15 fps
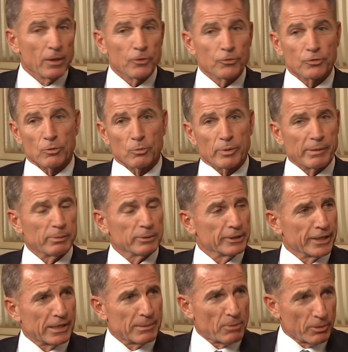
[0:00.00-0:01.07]
So we were able to
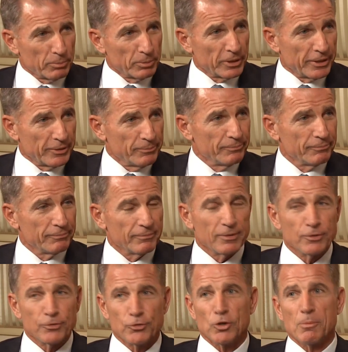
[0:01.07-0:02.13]
get him on a plane,
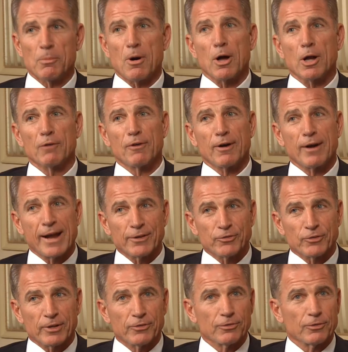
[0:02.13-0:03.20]
show him all of our
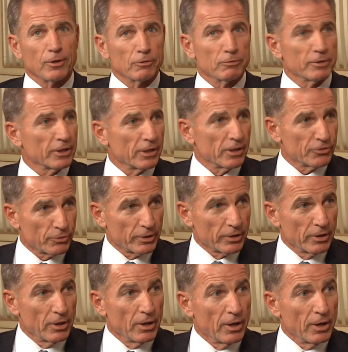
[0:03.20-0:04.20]
assets all over the country,